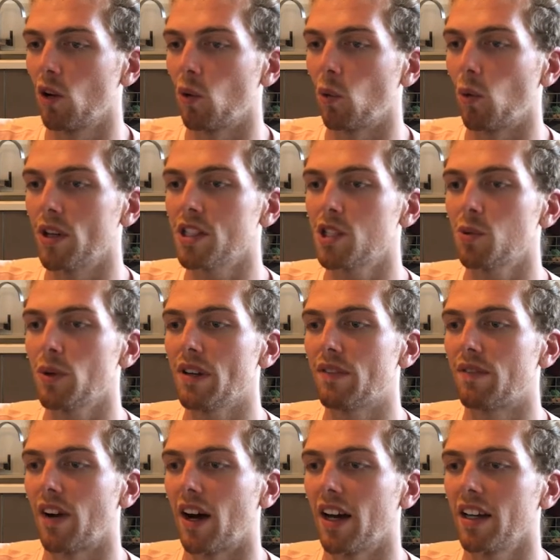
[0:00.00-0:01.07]
Once we
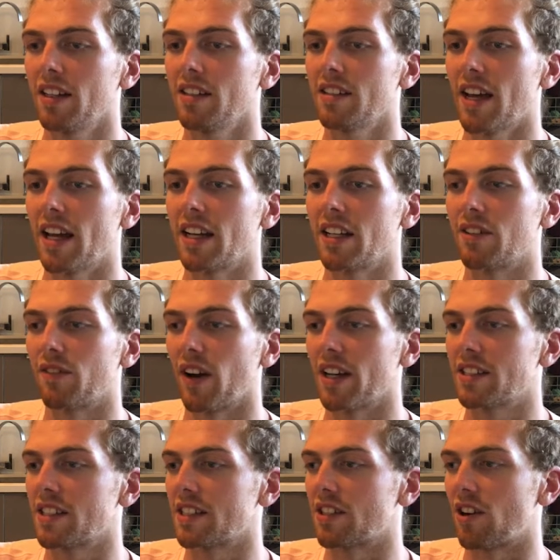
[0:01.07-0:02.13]
find any
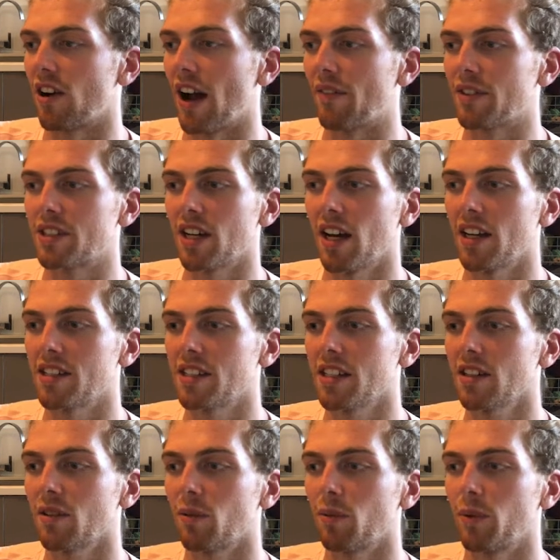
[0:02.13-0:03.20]
devices that are
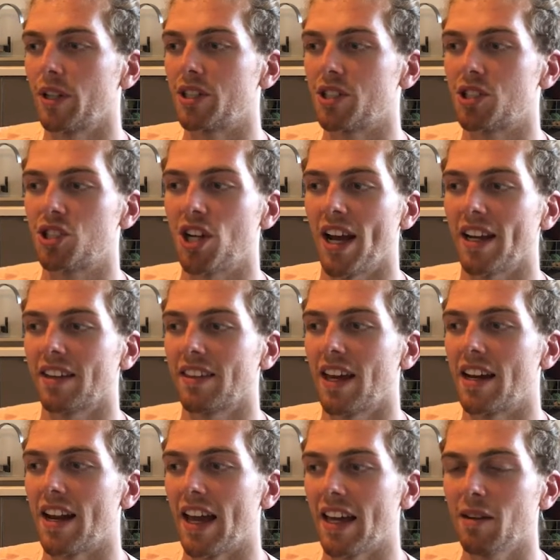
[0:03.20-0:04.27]
advertising, we just check their
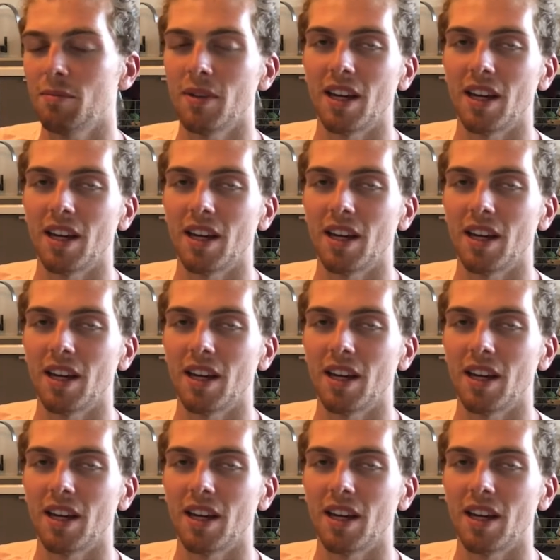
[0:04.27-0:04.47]
name.